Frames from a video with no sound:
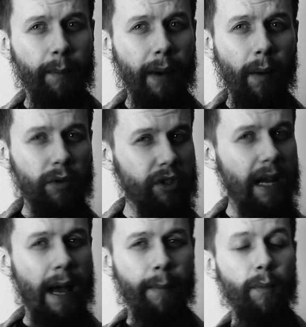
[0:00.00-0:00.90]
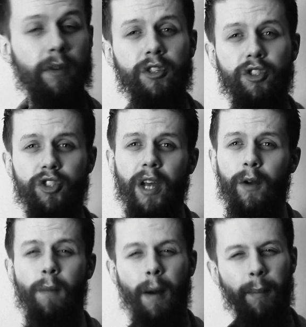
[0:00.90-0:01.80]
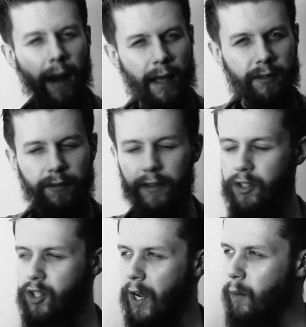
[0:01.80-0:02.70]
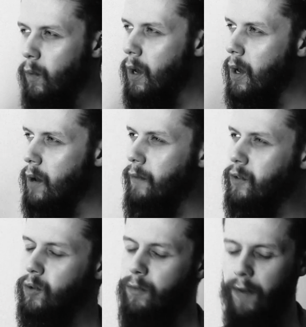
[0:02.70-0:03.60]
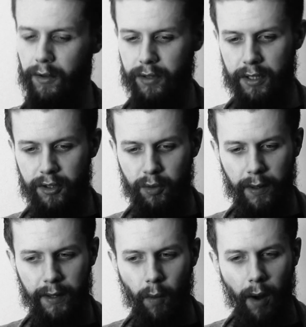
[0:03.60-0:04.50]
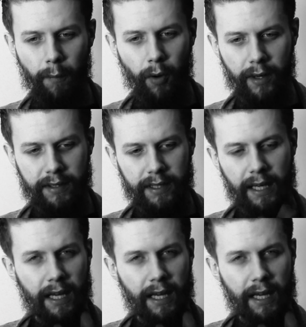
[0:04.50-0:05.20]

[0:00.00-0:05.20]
about what's going to happen with this channel, my plans for the channel for 2020, what I'm looking to get